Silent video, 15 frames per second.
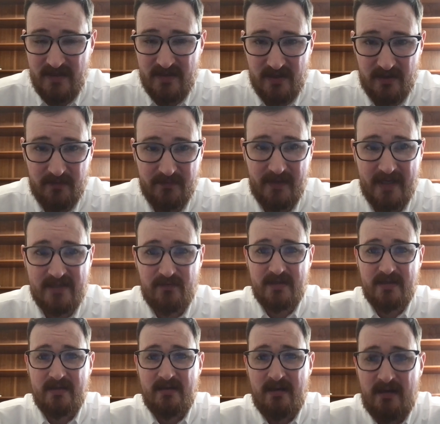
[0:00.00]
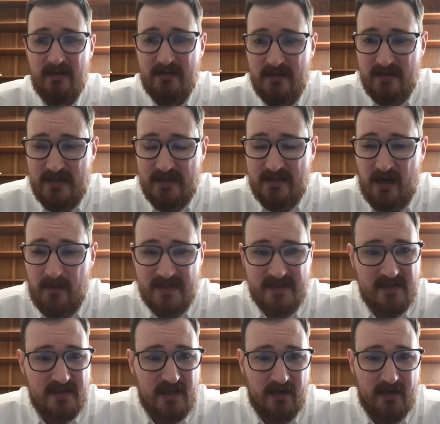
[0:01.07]
So that's what St. Thomas
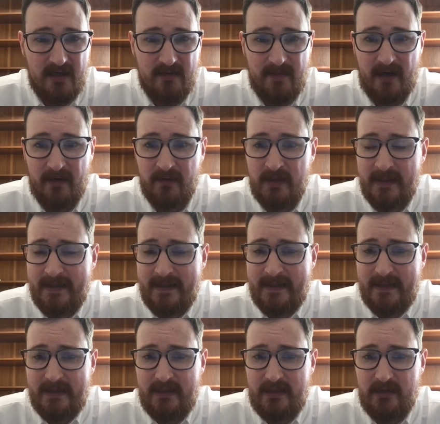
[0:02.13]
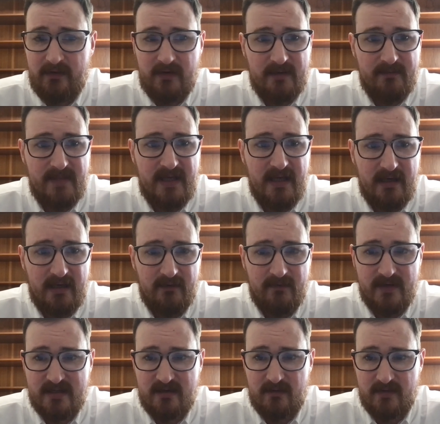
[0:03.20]
is talking about here at the beginning of
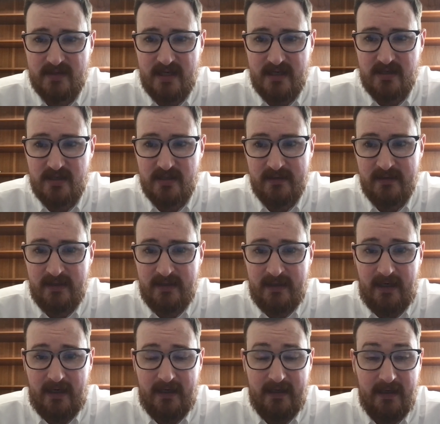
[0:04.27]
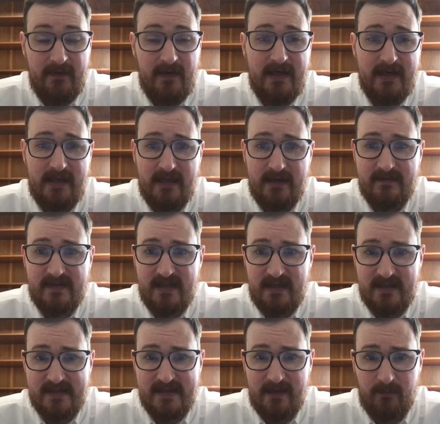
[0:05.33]
this quotation. Uh, and then he gives an
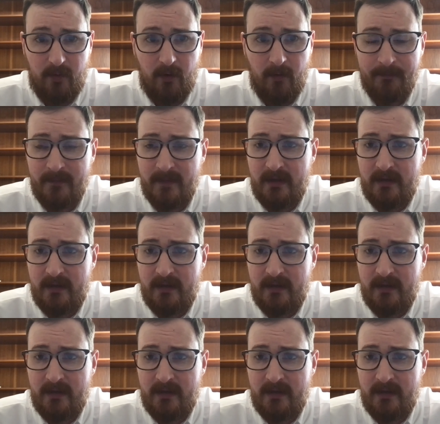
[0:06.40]
example.